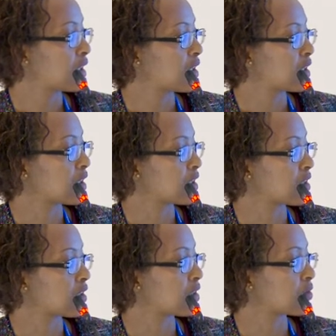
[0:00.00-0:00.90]

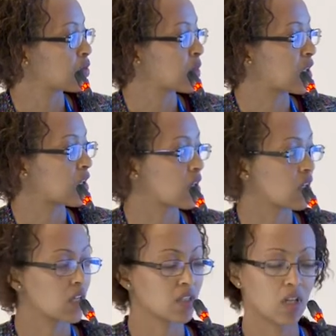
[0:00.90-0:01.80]
and women are
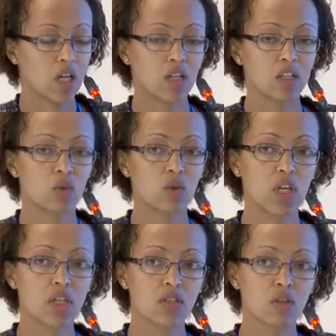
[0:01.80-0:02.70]
less likely to
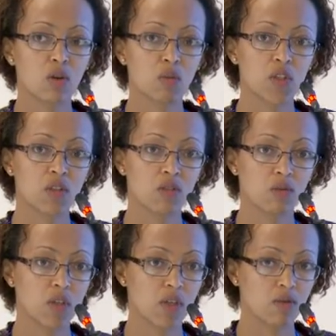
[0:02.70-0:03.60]
engage in
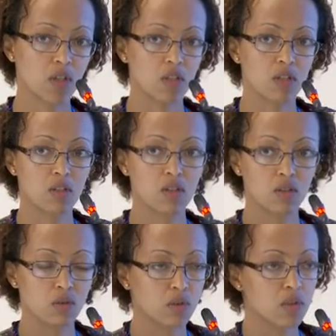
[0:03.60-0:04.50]
competitive behavior,
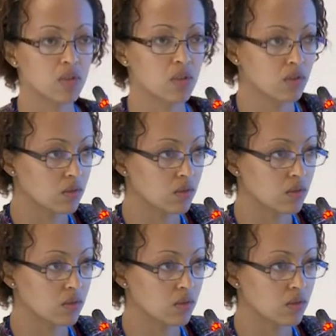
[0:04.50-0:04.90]
which